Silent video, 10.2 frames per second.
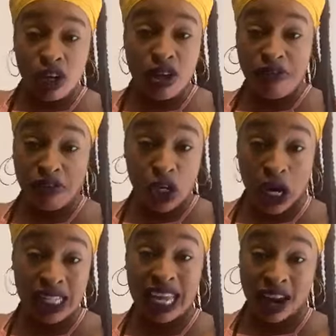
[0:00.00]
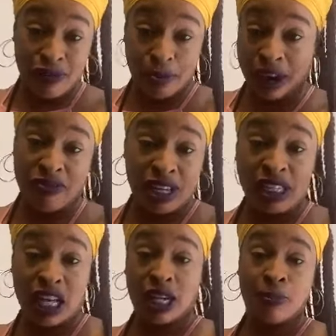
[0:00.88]
$150 every month for
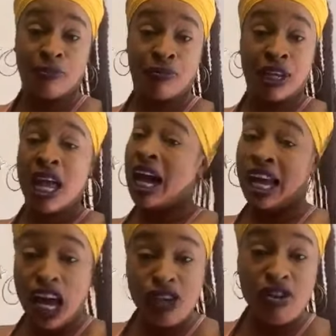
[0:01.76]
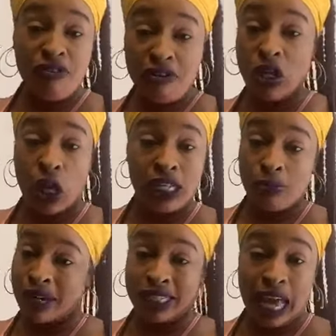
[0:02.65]
his son. And $150
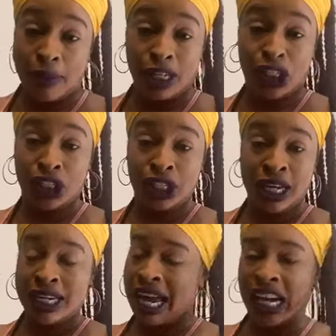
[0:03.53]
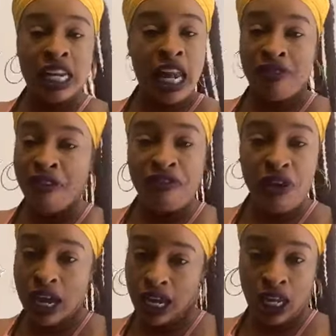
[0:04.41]
a month is garbage. That could never
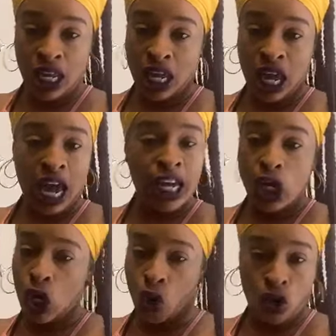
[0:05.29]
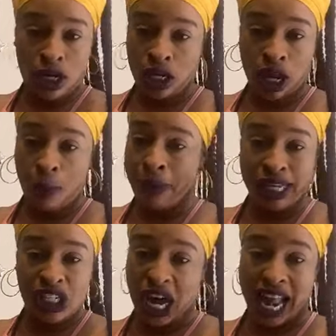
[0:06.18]
feed and clothe a
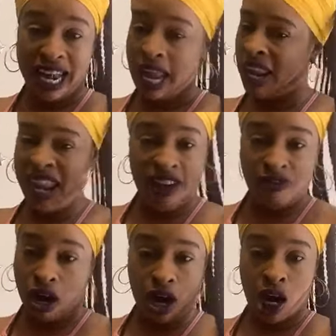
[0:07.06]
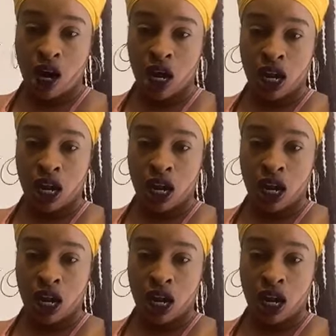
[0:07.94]
big child. Never.